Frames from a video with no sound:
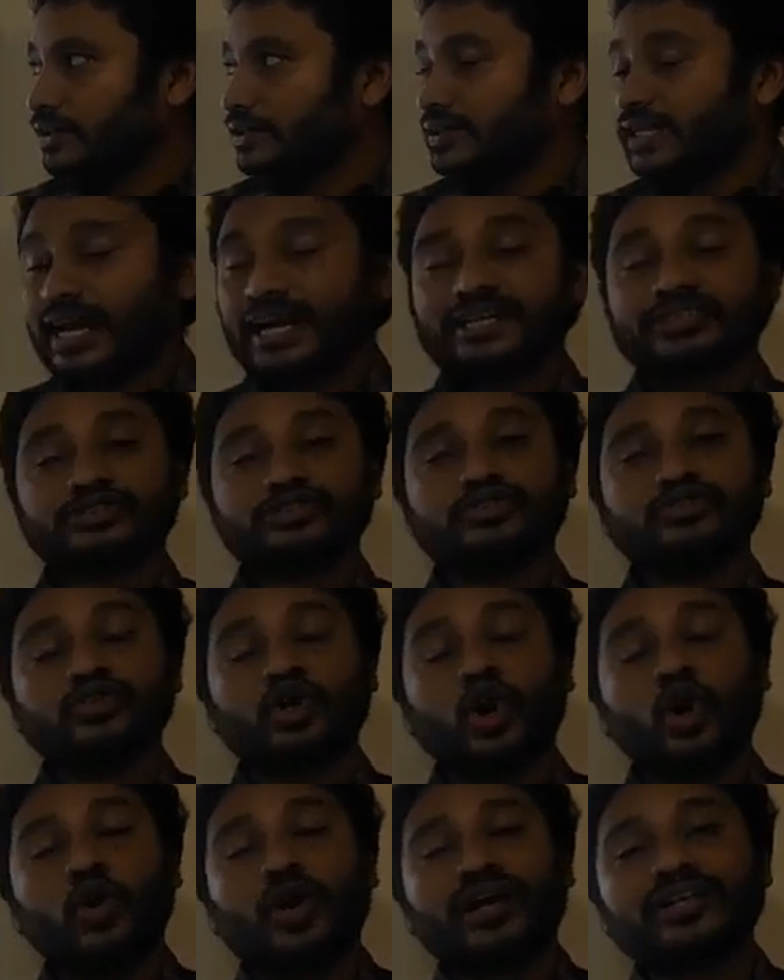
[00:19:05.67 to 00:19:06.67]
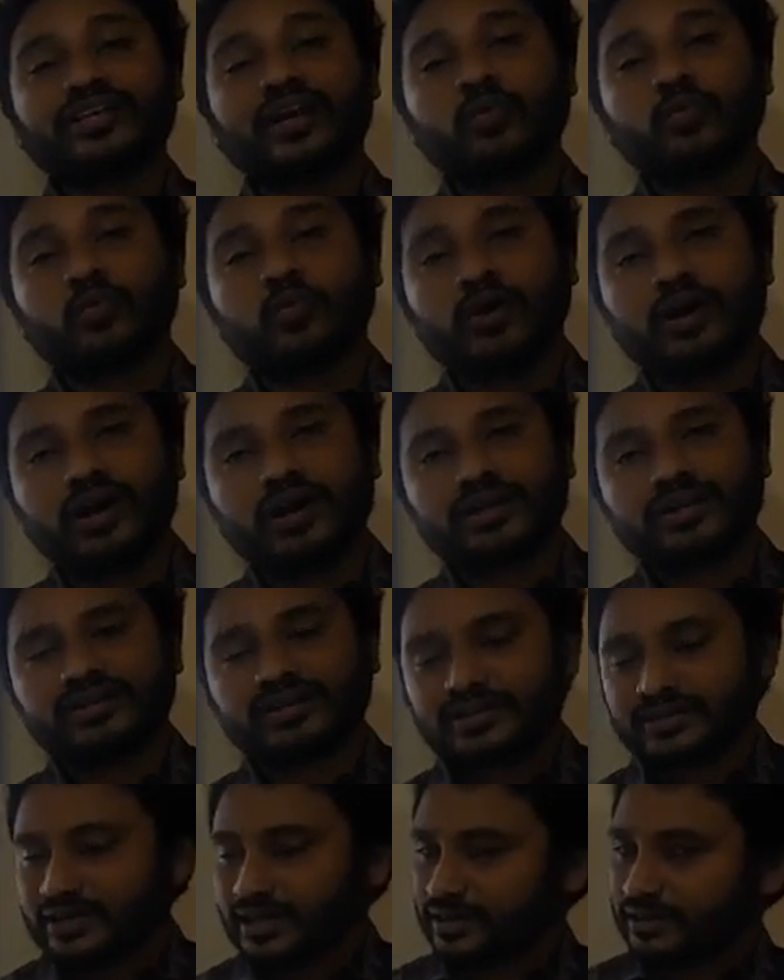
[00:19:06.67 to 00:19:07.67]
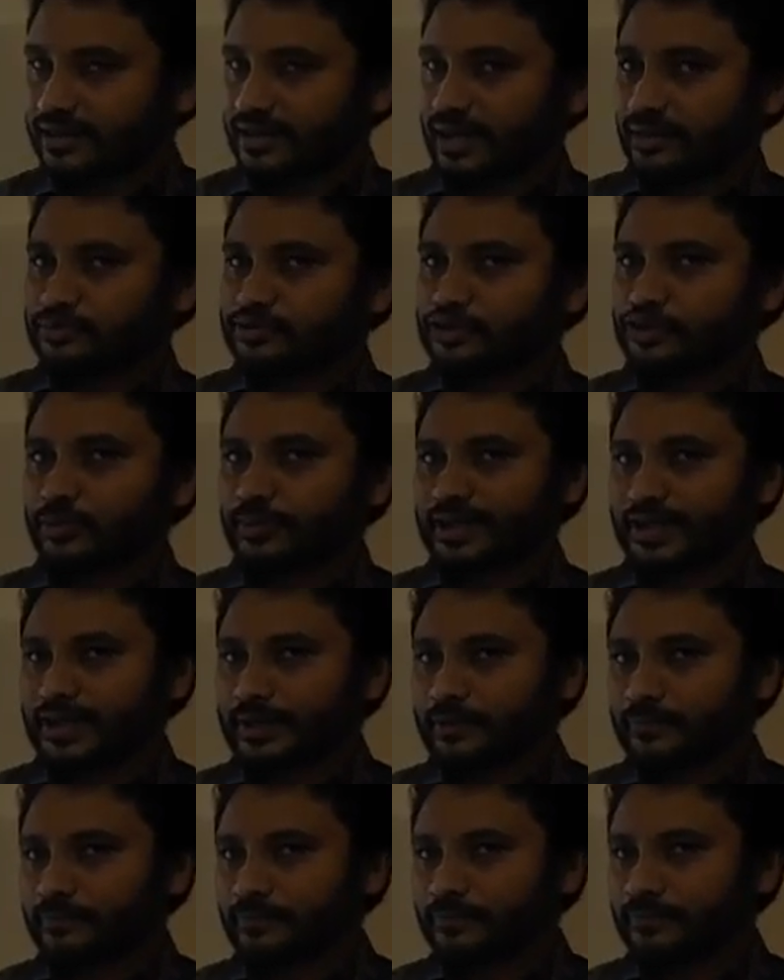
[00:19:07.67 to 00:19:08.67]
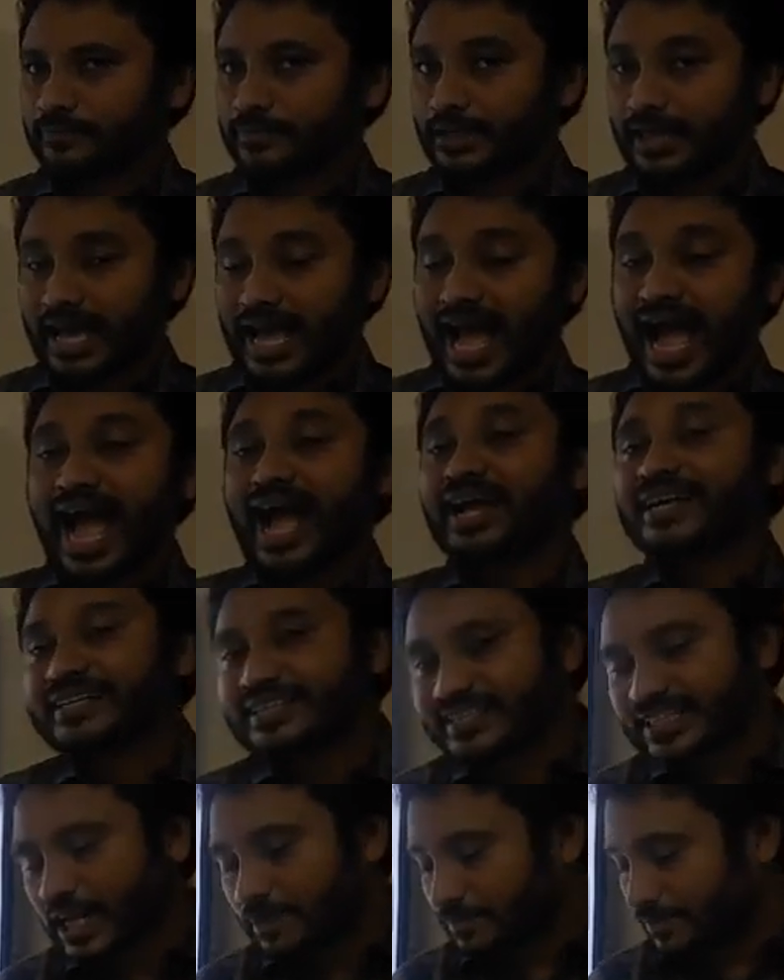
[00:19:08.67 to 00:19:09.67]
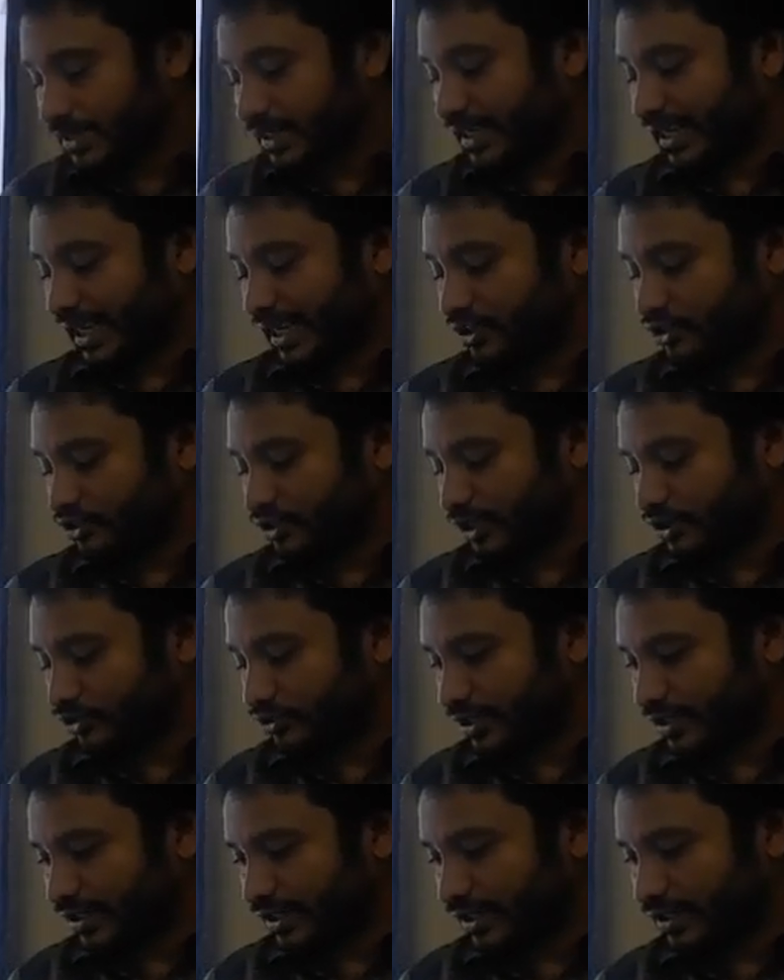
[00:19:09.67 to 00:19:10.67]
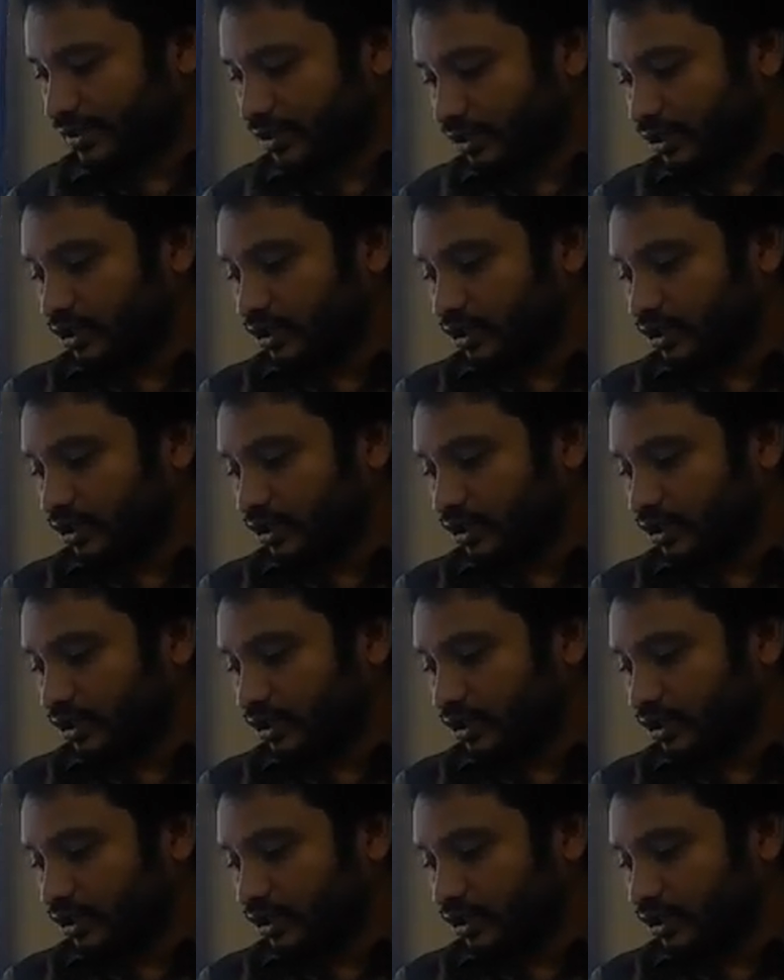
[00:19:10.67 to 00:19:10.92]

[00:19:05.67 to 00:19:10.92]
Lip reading: There is no other word that comes to me except integrity.